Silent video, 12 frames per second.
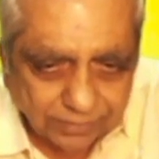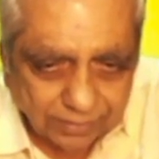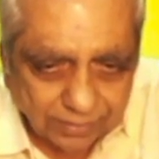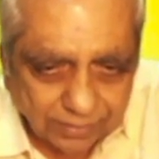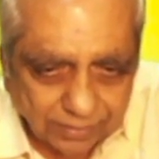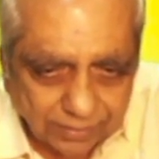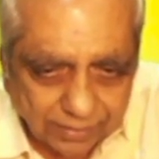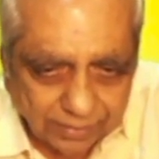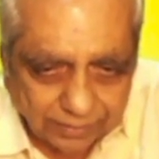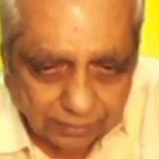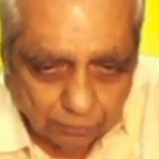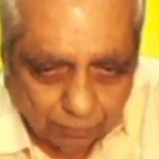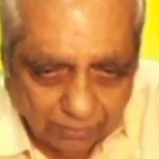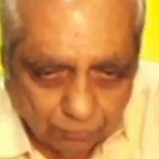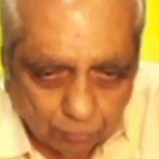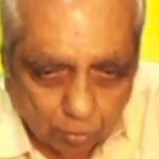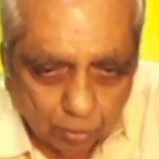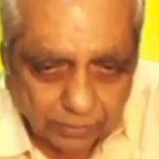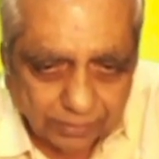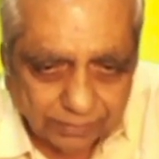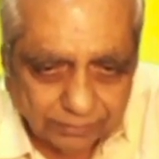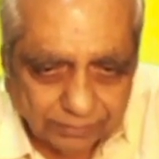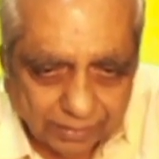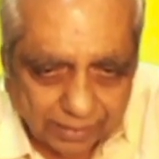It is 5 volt is
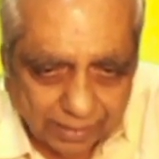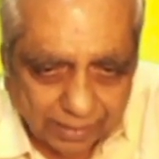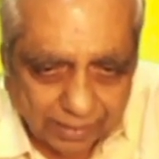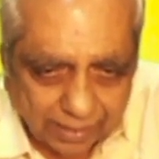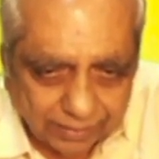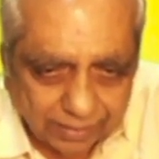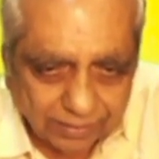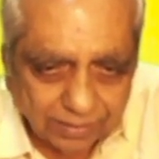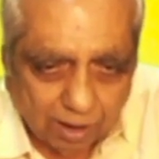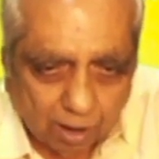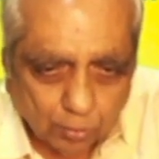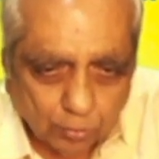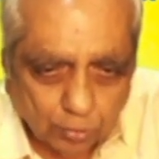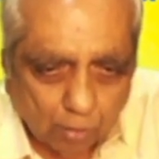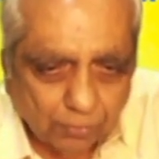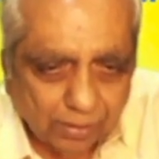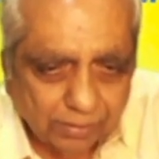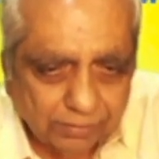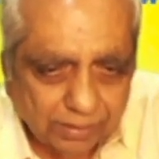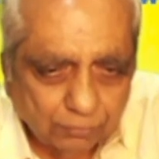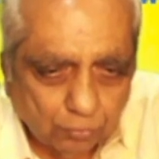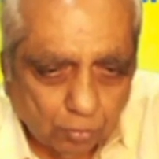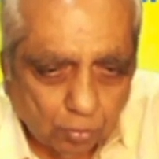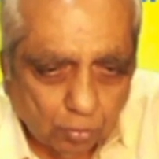the error out of 100
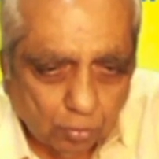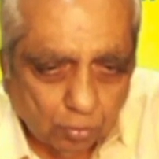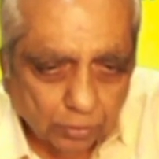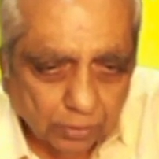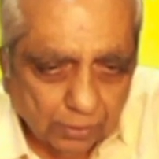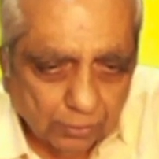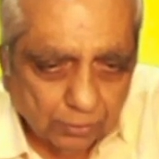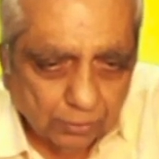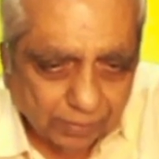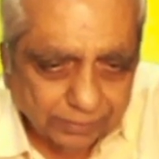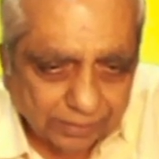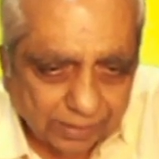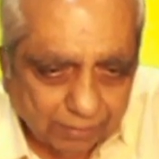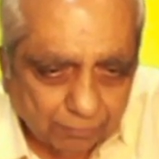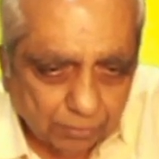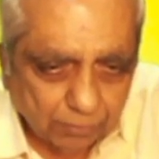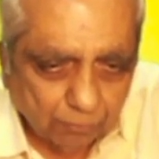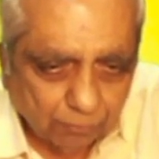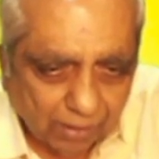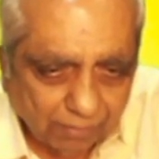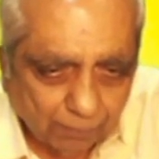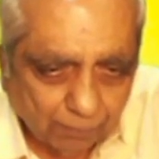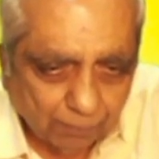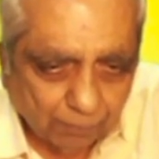volt. So percentage error will be 5 upon
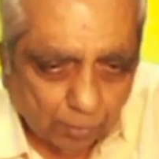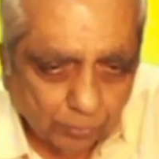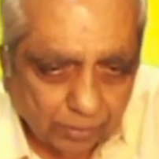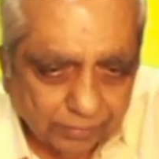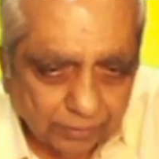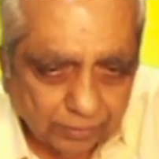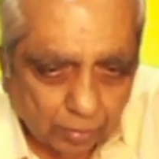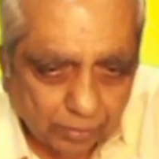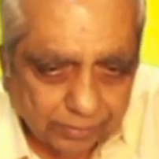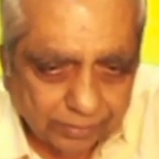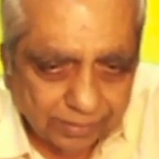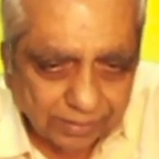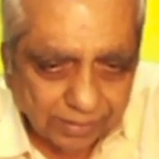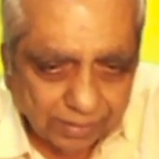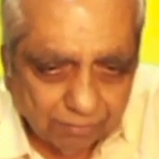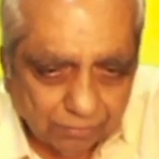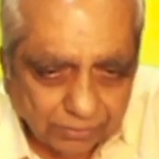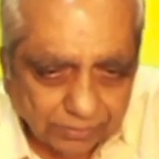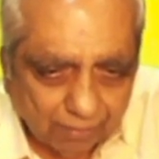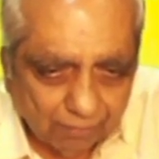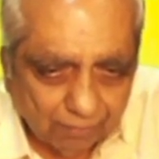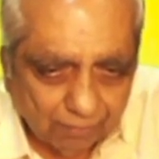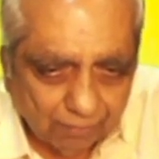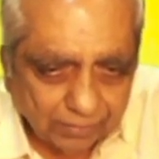100 in 100, which I will get
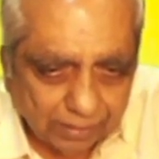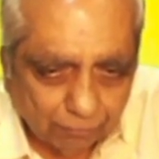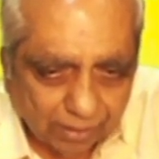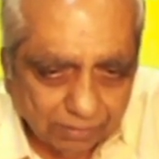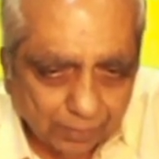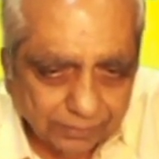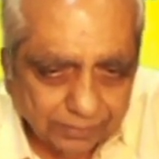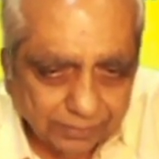5%.